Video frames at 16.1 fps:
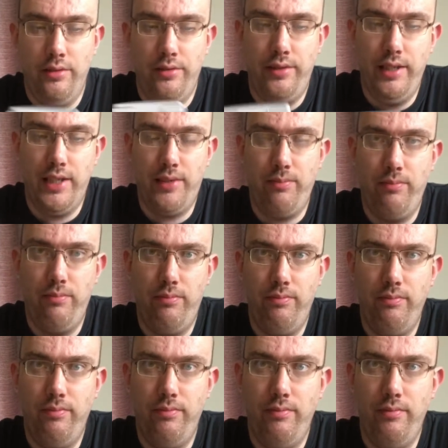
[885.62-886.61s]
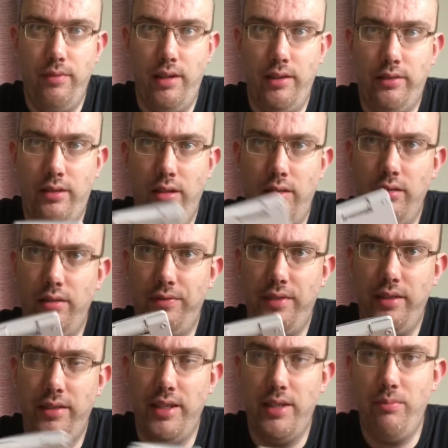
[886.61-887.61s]
This, I don't know if
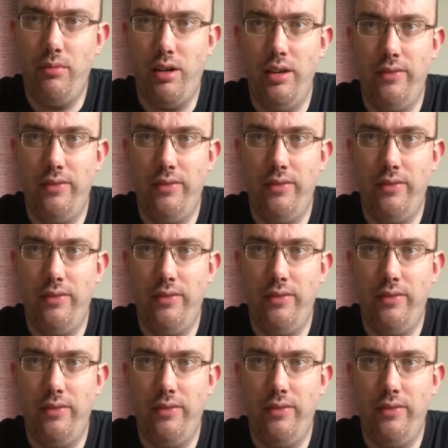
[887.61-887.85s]
this might